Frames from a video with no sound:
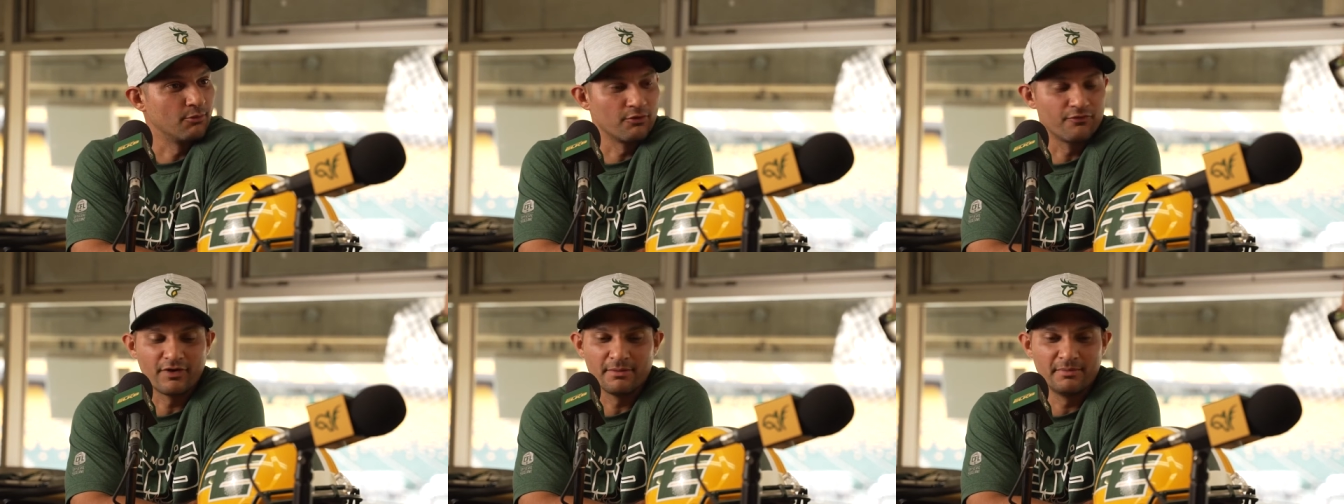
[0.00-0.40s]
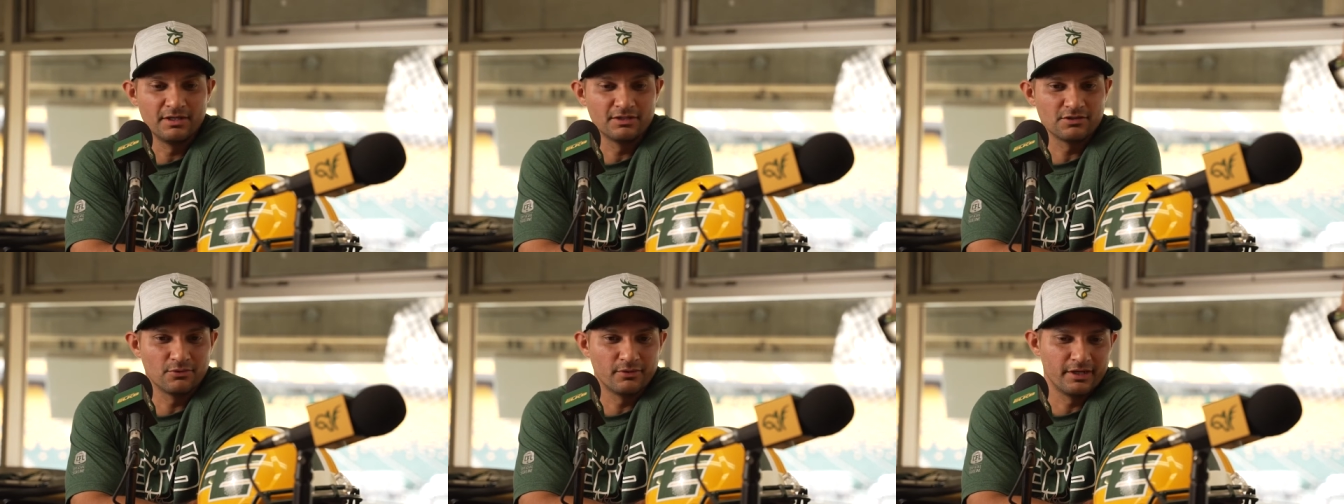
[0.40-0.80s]
We're 5
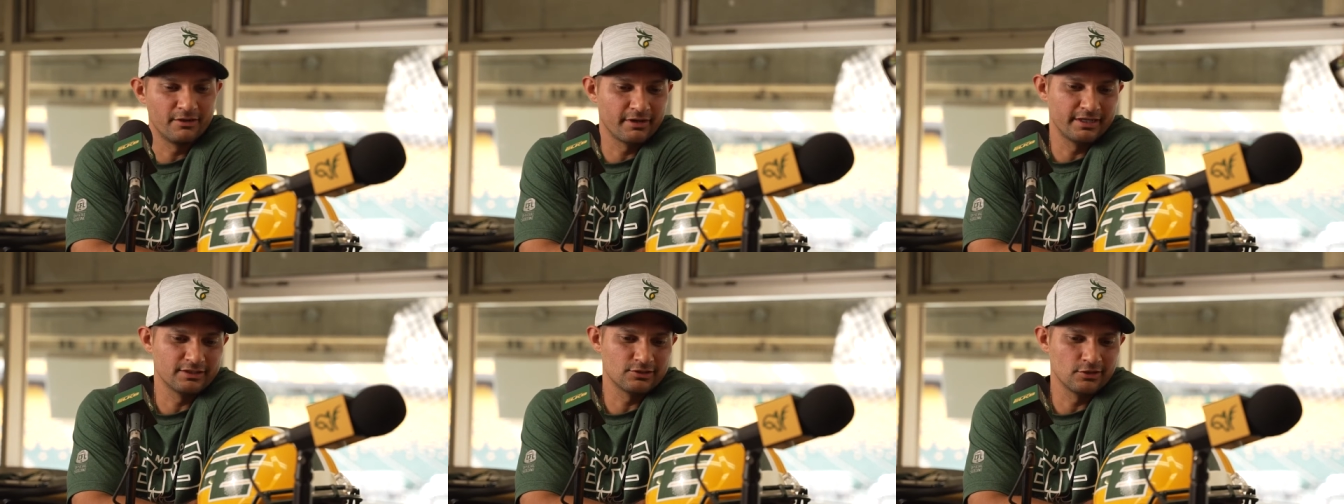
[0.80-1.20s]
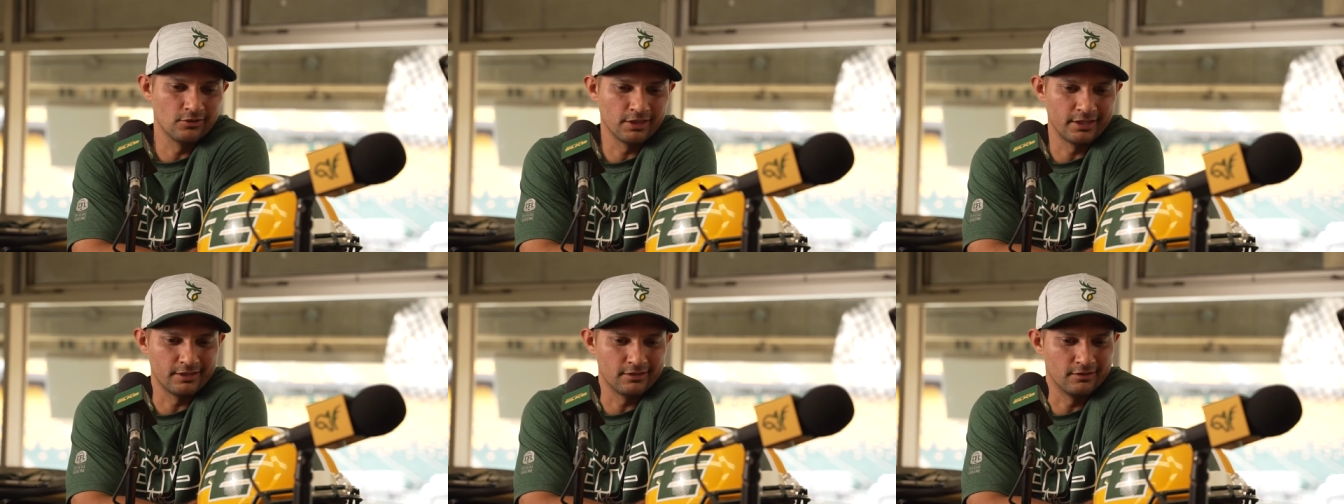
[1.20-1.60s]
minutes away, right?
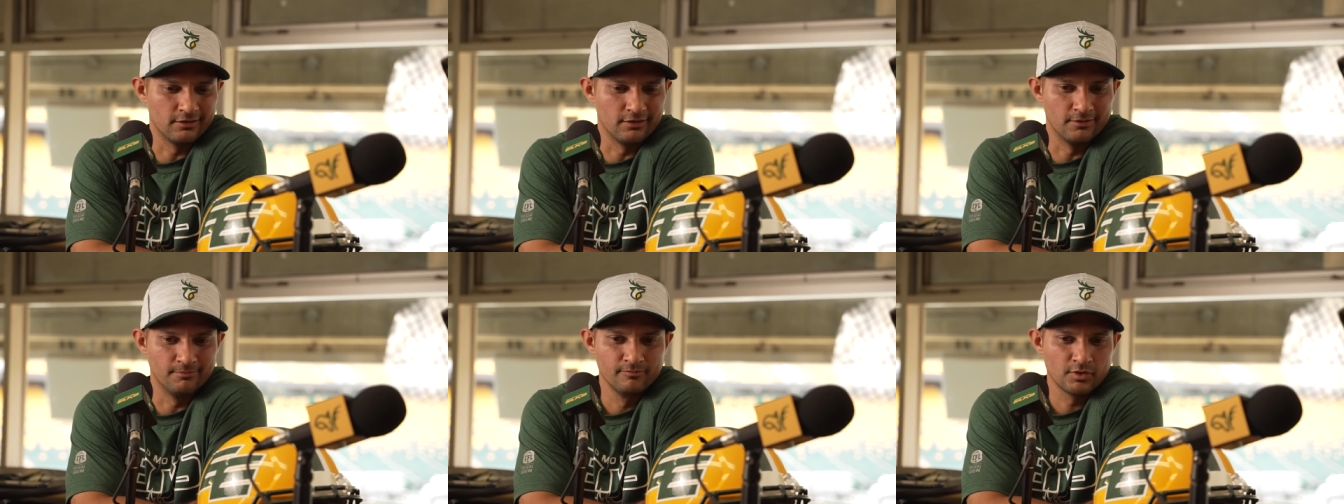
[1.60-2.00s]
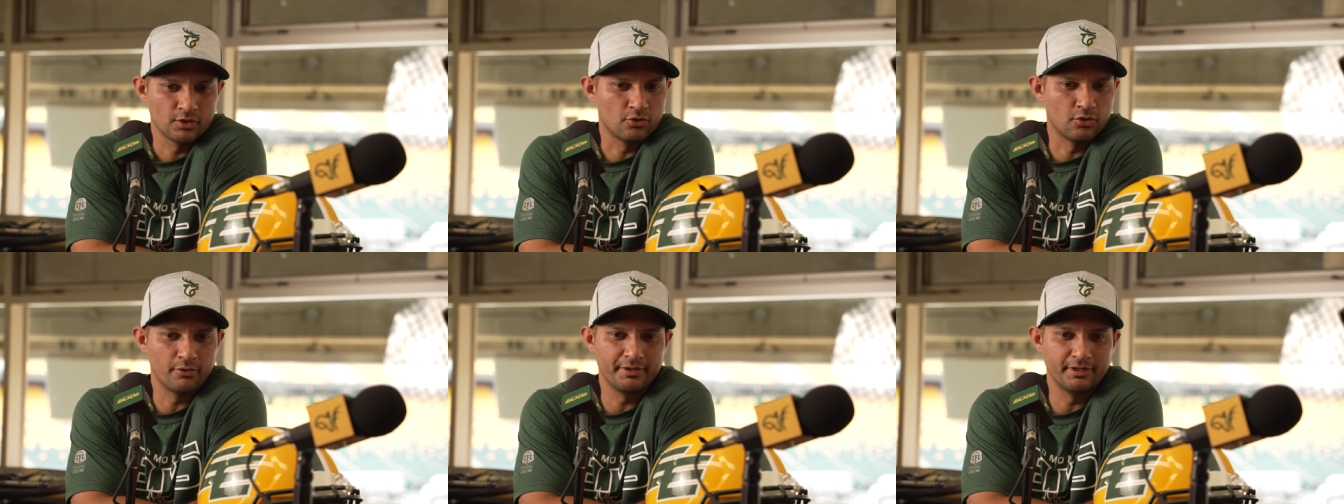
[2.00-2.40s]
So, like,
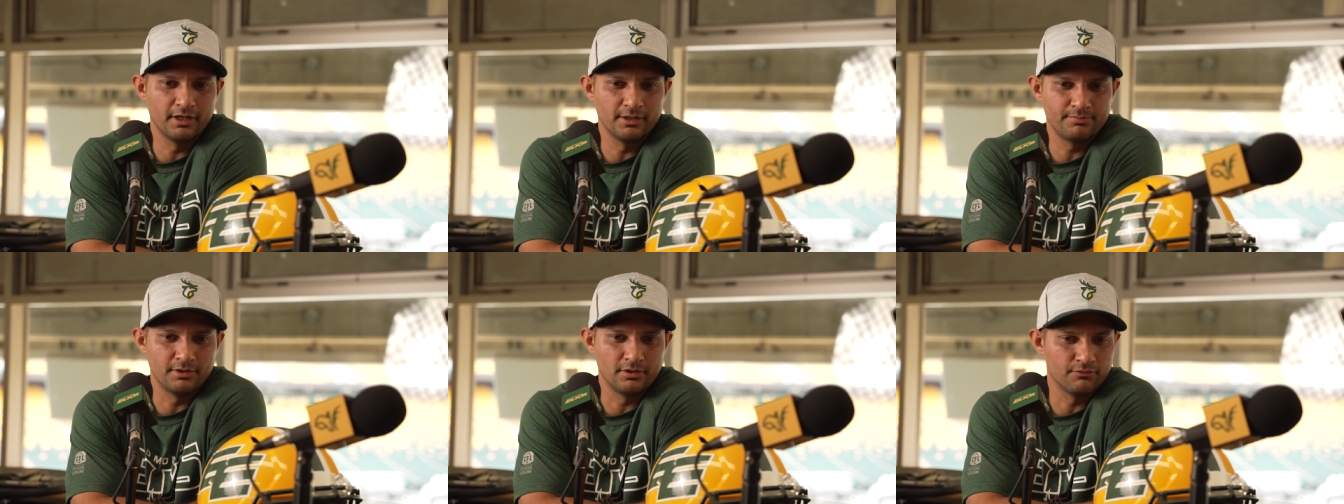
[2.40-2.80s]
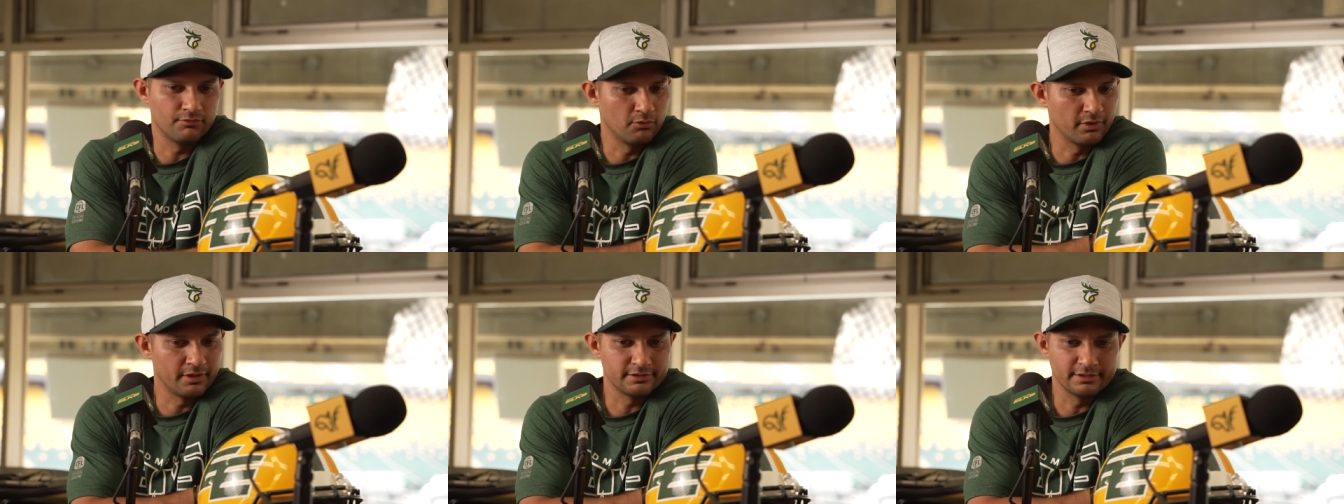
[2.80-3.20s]
growing up, you know, if
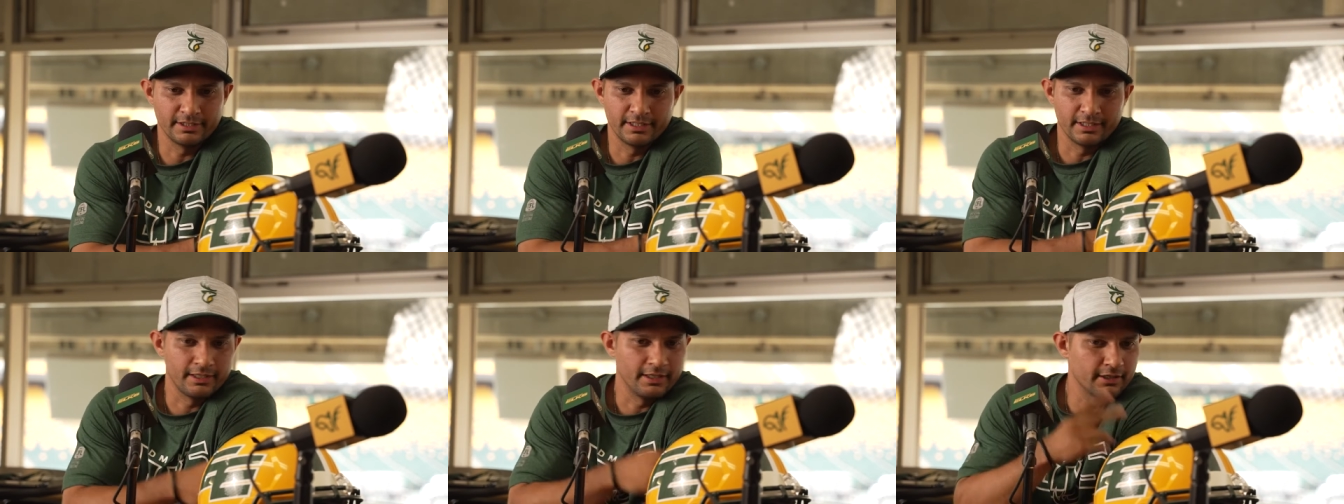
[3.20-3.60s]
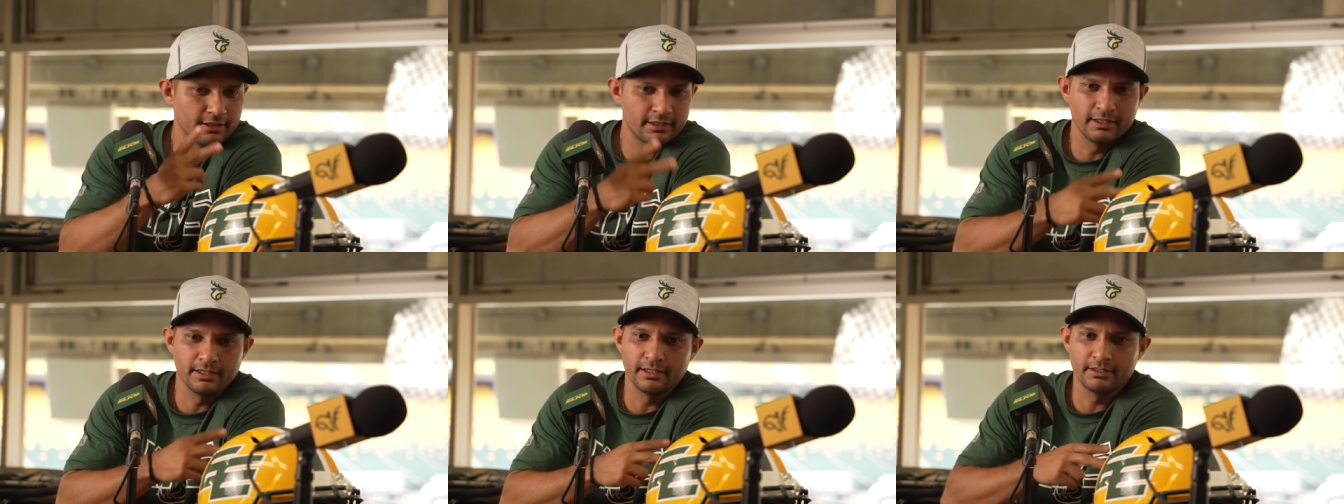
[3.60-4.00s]
we wanted to get a
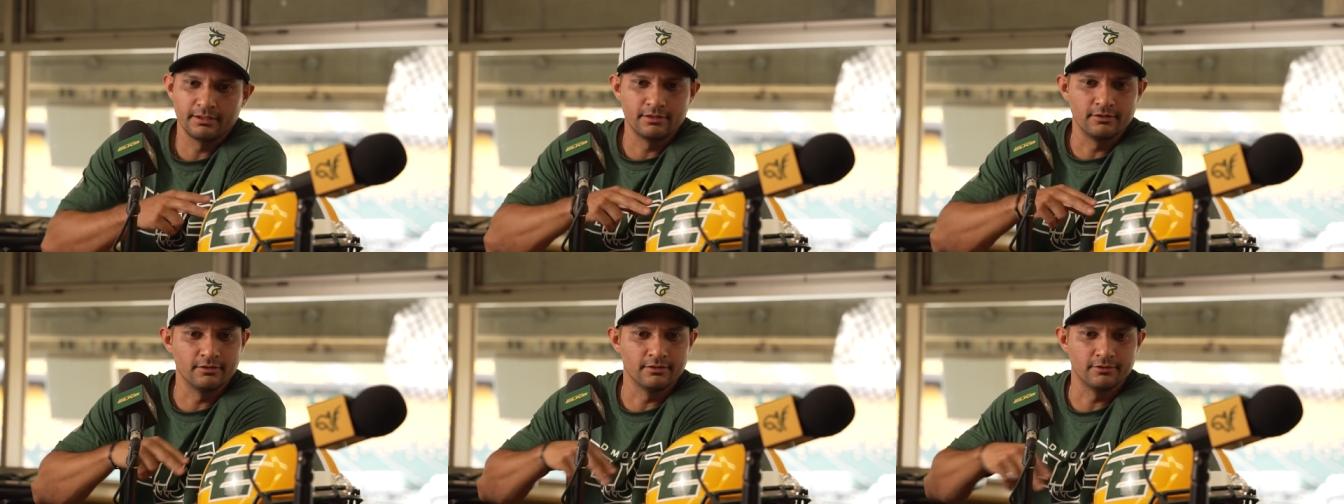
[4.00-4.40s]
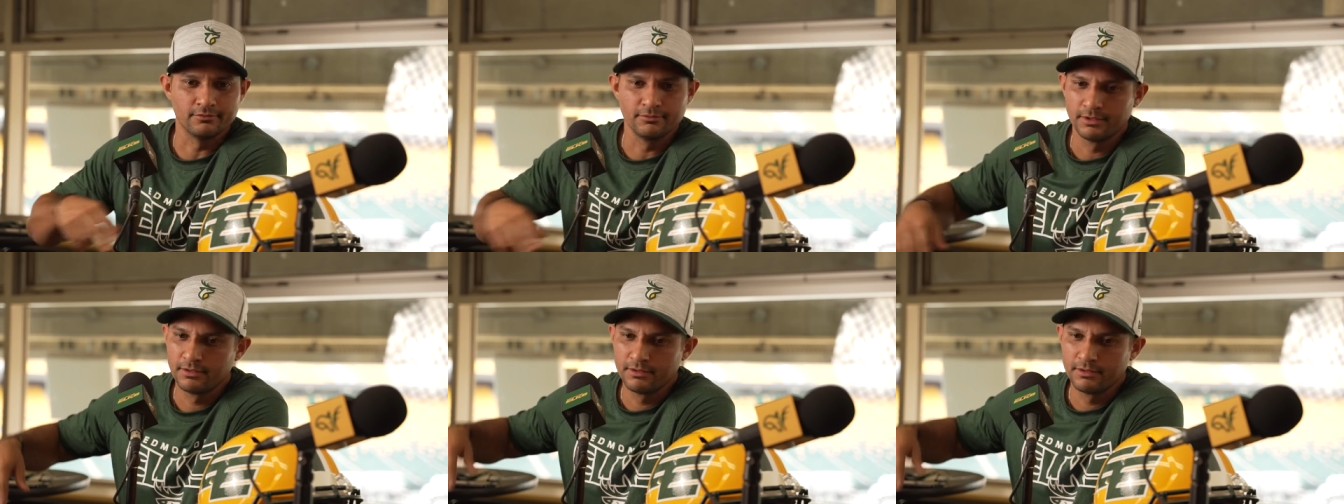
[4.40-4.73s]
haircut, you know,